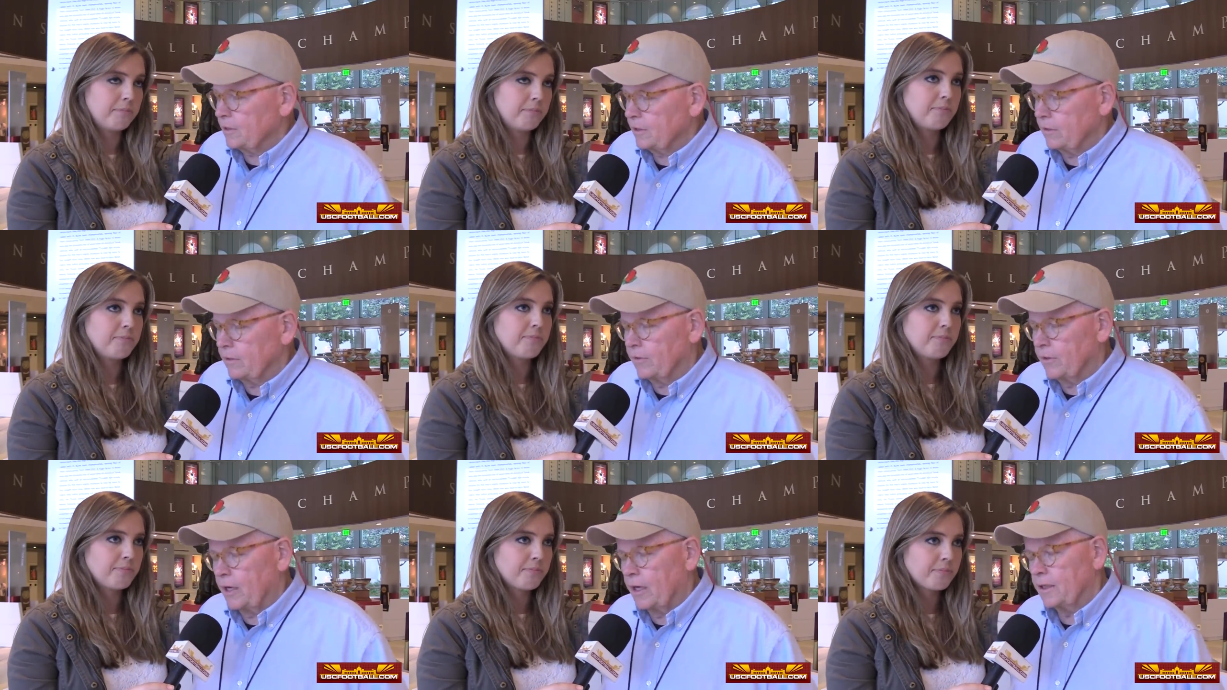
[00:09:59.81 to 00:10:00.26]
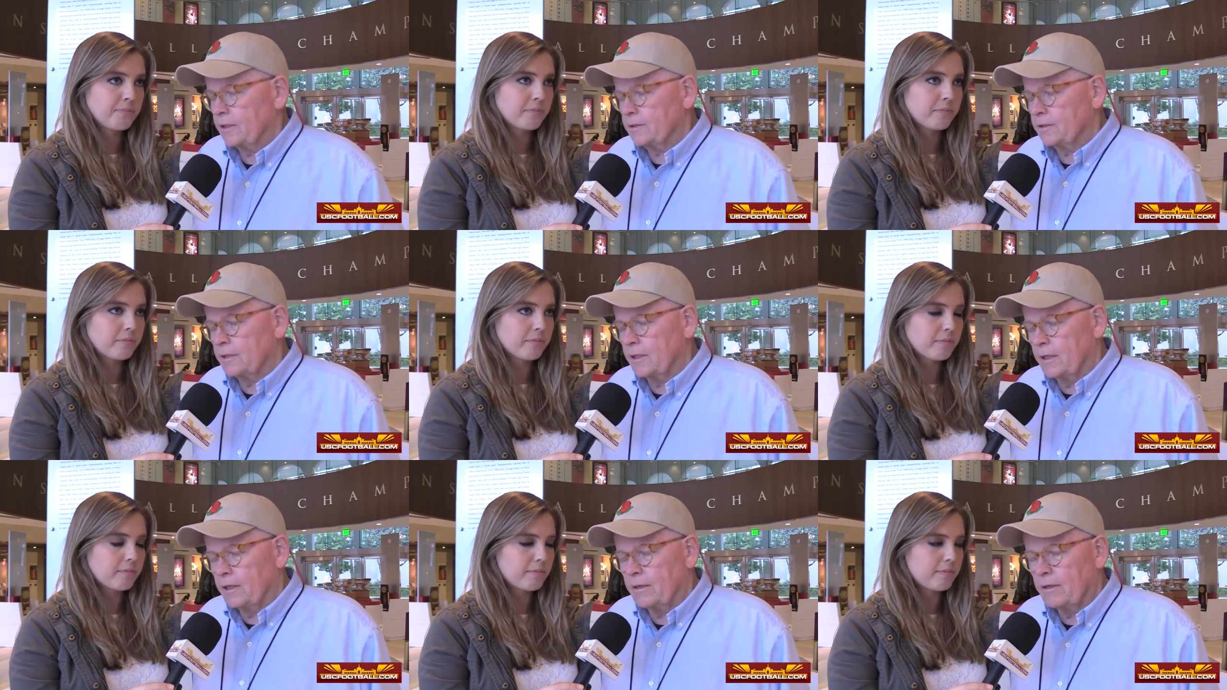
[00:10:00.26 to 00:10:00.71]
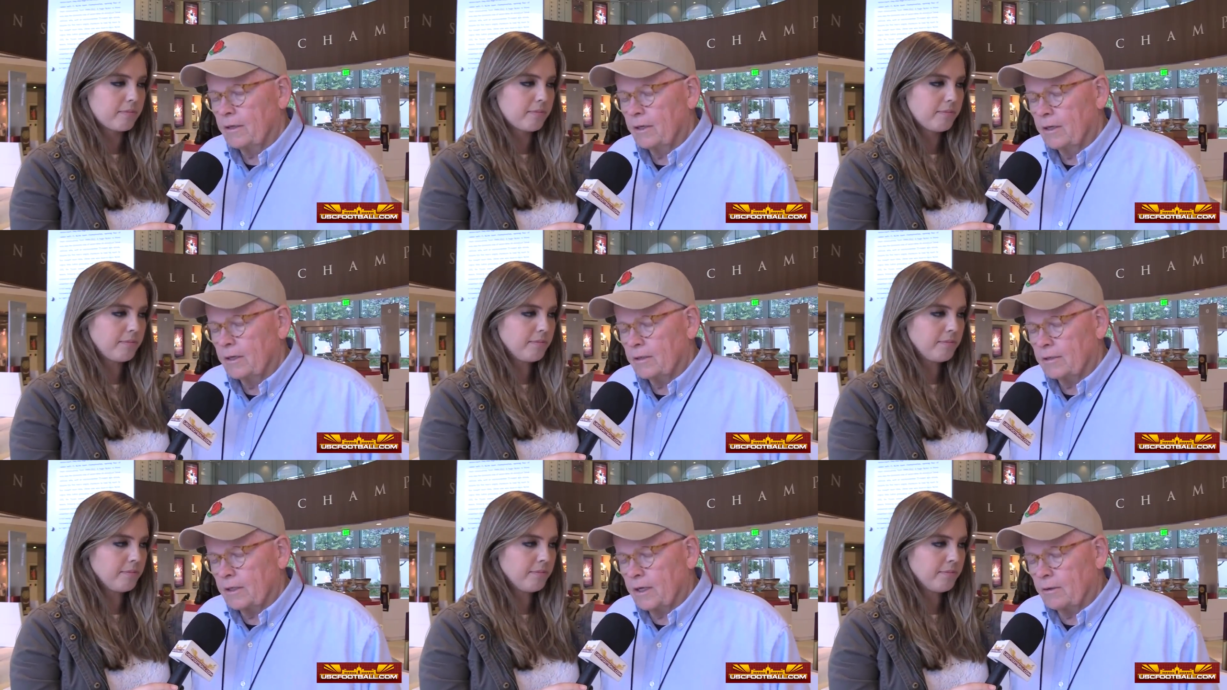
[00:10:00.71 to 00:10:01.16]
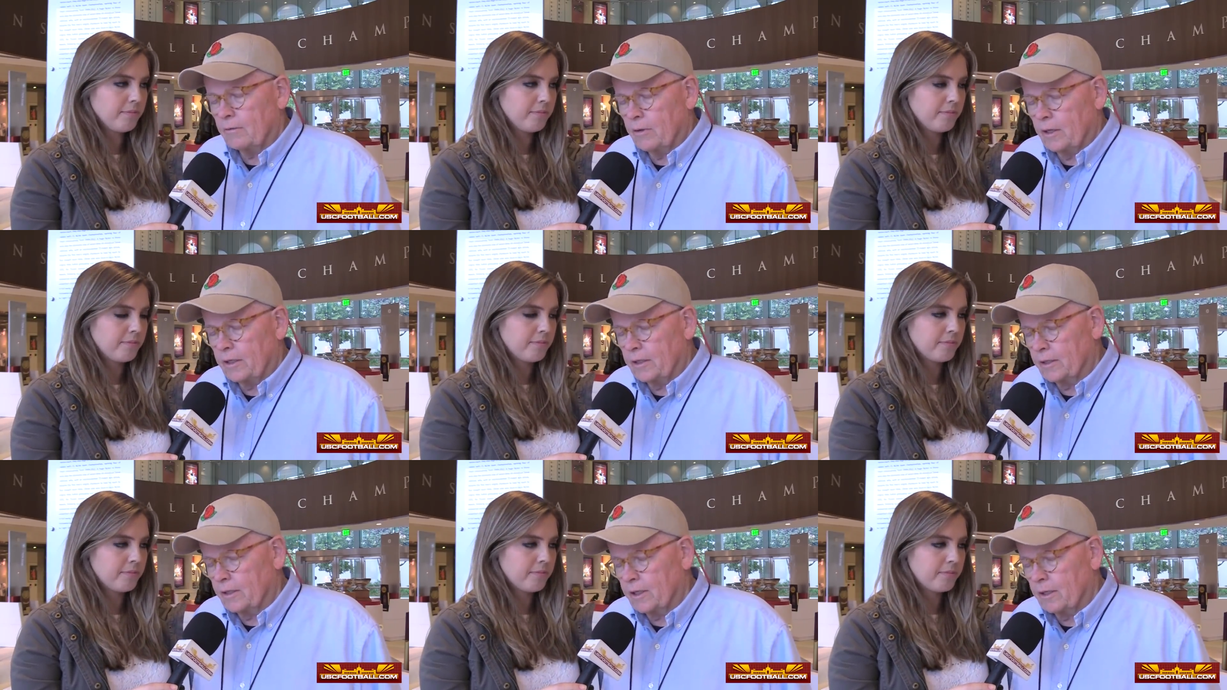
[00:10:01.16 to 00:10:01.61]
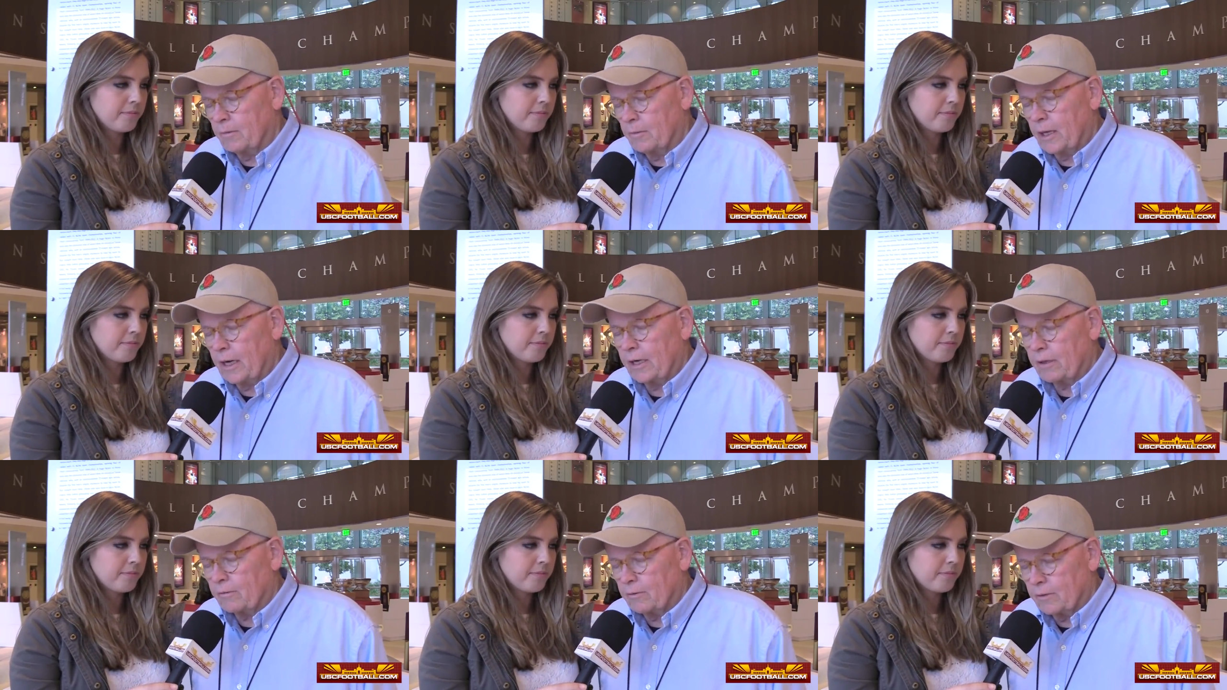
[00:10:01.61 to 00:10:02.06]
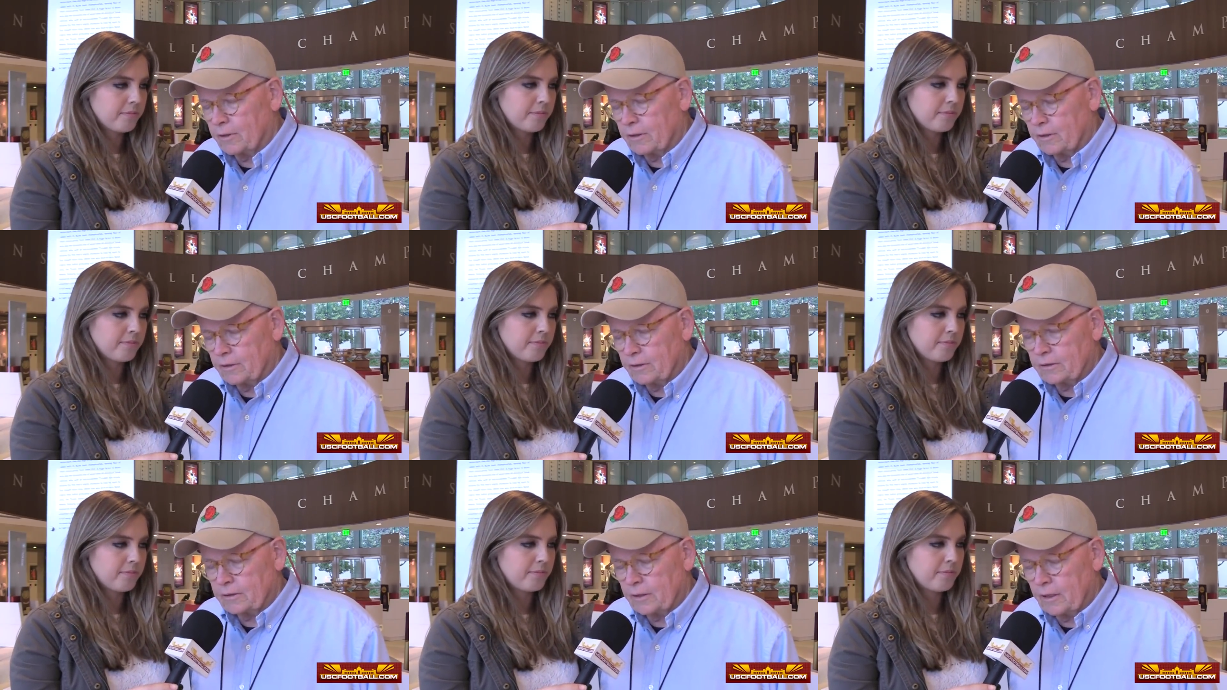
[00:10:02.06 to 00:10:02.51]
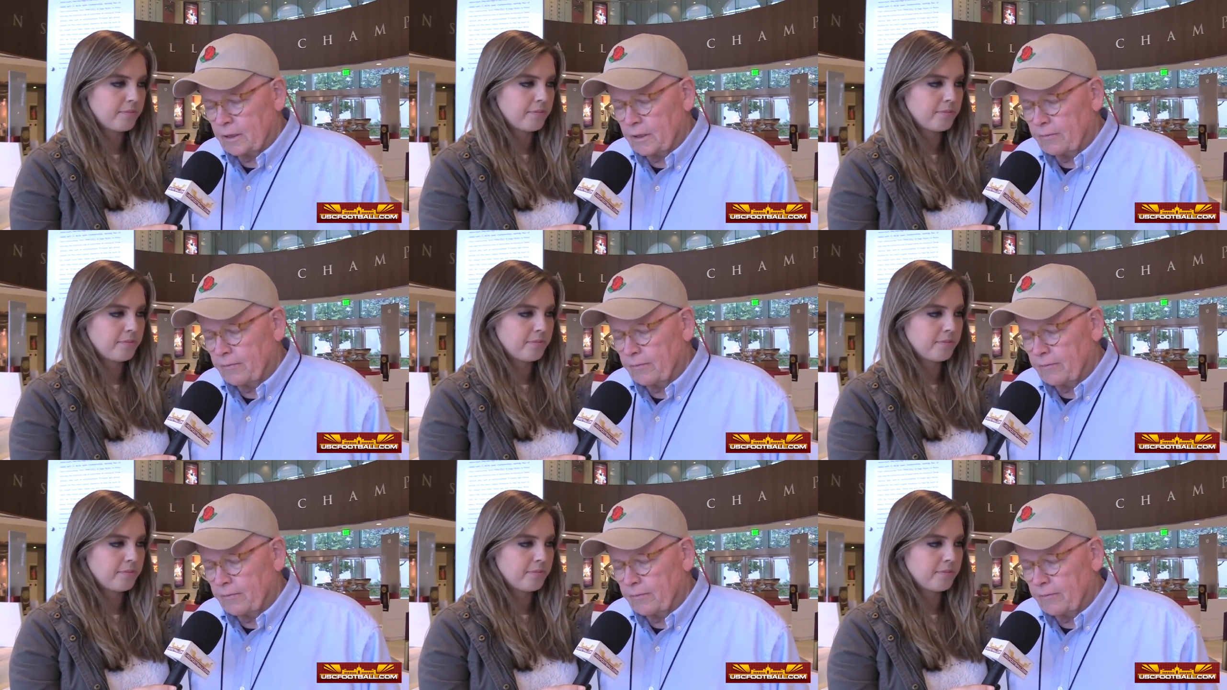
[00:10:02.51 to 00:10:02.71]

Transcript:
Speaker 1: still not not ready to come back with his